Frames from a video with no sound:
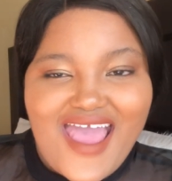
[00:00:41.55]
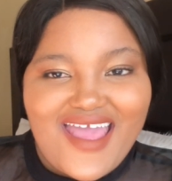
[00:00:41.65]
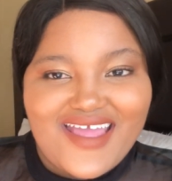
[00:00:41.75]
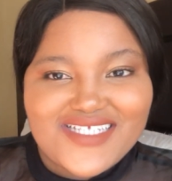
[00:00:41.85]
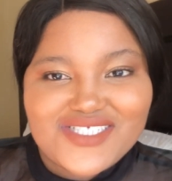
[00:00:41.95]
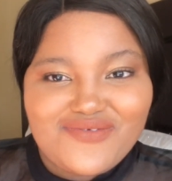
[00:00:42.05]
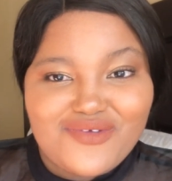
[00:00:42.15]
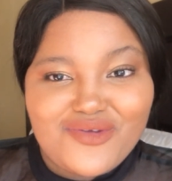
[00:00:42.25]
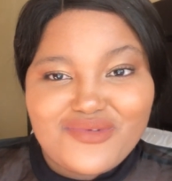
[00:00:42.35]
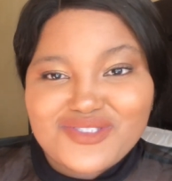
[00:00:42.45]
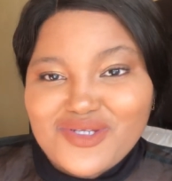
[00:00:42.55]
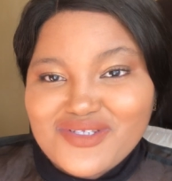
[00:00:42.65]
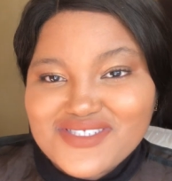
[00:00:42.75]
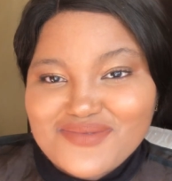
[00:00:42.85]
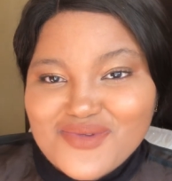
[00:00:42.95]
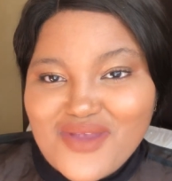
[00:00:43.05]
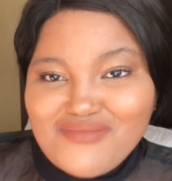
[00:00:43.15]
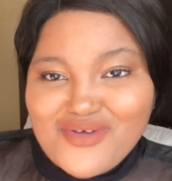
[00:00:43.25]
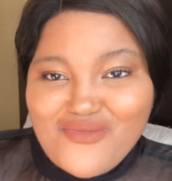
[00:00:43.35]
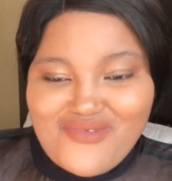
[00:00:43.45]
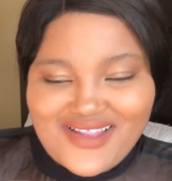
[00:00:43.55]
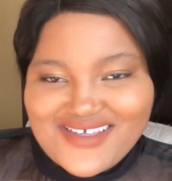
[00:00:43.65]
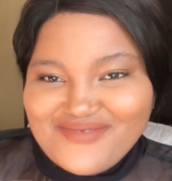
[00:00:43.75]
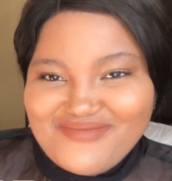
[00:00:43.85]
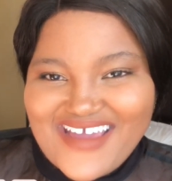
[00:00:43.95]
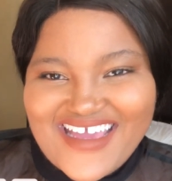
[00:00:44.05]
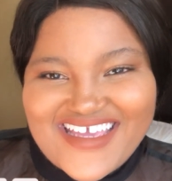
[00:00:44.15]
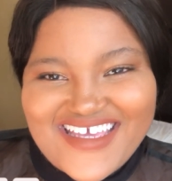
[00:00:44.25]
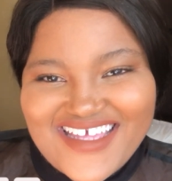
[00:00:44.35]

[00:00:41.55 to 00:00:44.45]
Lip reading: and if you're a returning subscriber, welcome back.